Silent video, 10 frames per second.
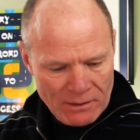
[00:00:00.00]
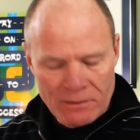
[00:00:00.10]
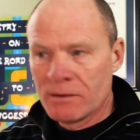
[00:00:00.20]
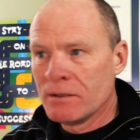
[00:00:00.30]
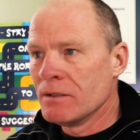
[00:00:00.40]

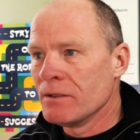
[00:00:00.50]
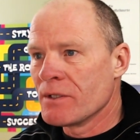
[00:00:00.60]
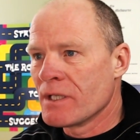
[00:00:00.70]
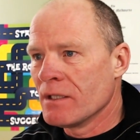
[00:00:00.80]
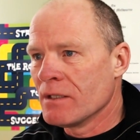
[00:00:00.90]
me
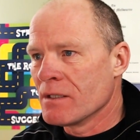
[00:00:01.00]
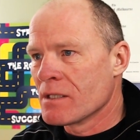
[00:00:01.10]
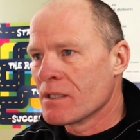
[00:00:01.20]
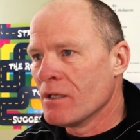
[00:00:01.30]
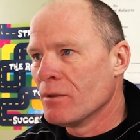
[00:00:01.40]
just get
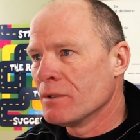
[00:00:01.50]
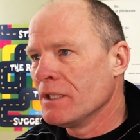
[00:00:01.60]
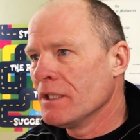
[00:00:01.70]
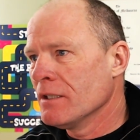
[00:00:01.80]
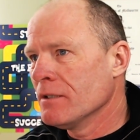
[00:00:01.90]
this going
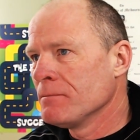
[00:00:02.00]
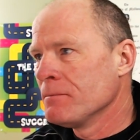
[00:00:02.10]
here.